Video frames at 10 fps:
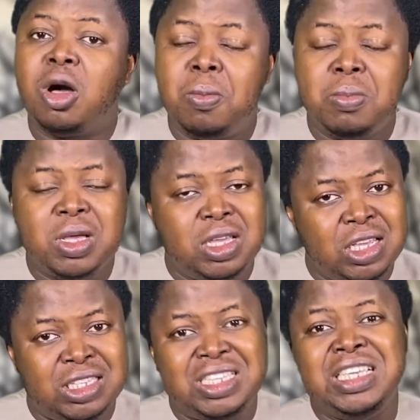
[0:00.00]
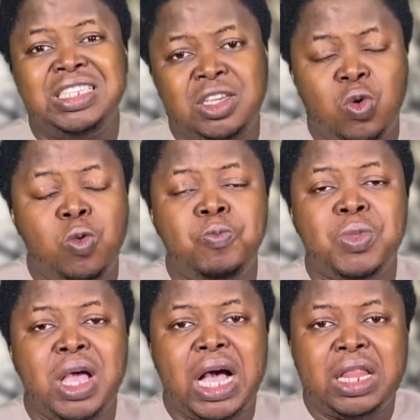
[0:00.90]
Easy come, is easy go.
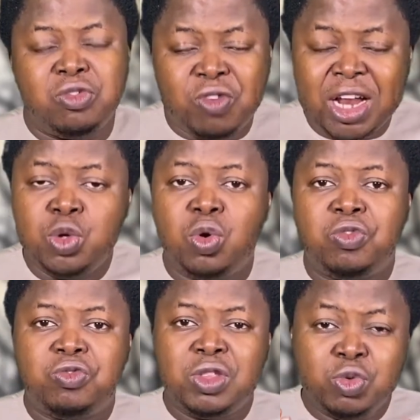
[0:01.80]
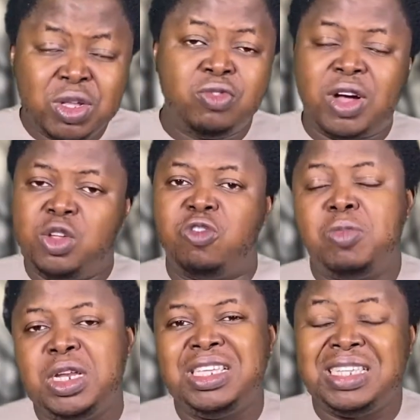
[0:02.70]
And the real
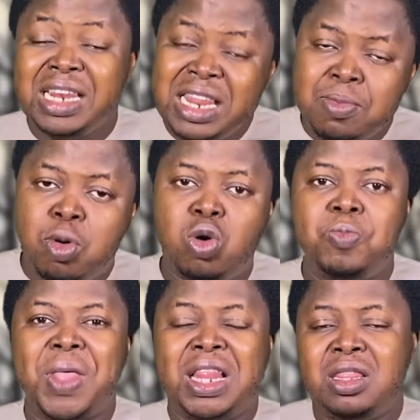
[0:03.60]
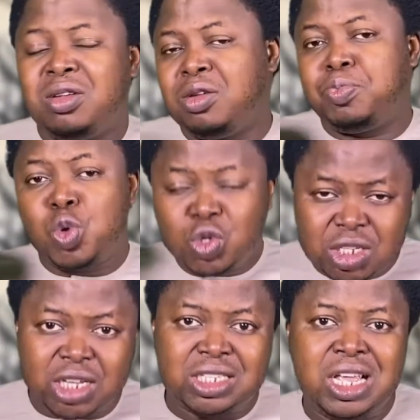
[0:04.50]
value of money is the labor and the
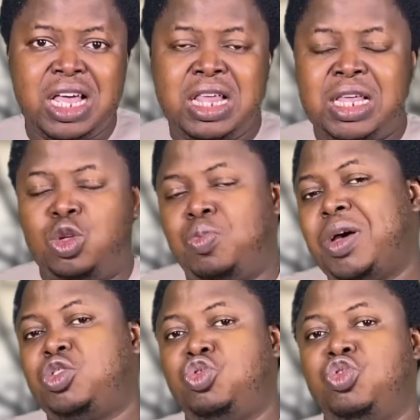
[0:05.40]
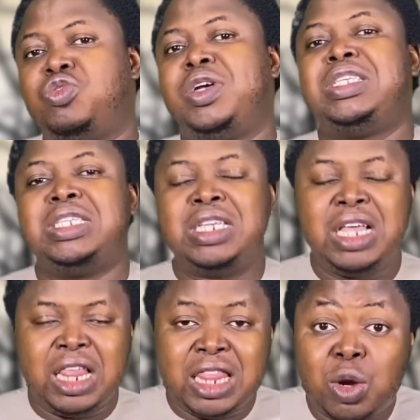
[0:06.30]
process that you pass through to create it.